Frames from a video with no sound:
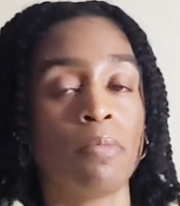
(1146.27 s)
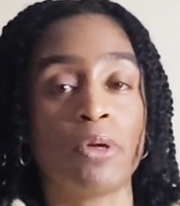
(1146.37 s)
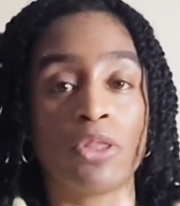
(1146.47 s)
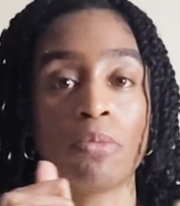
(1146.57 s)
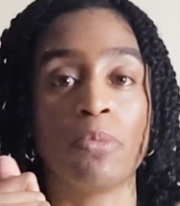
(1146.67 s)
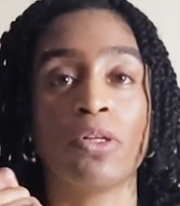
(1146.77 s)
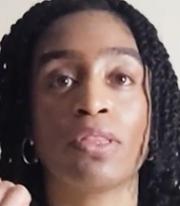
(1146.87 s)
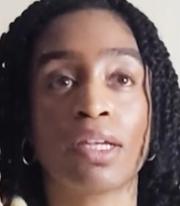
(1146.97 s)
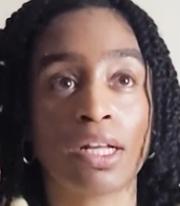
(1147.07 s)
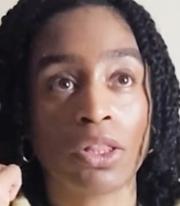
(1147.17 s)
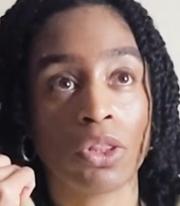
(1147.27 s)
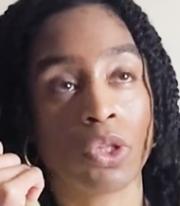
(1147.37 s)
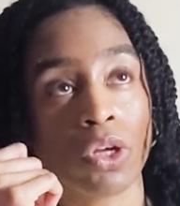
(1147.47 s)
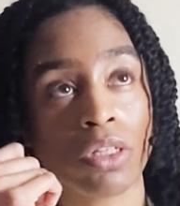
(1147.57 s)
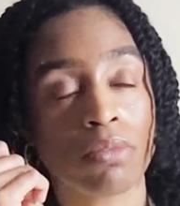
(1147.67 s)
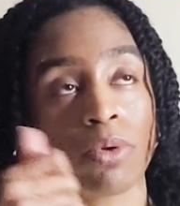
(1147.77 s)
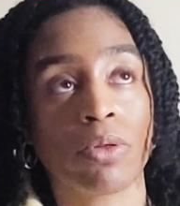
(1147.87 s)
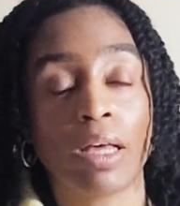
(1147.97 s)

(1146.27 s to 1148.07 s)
But the book that I lost, well,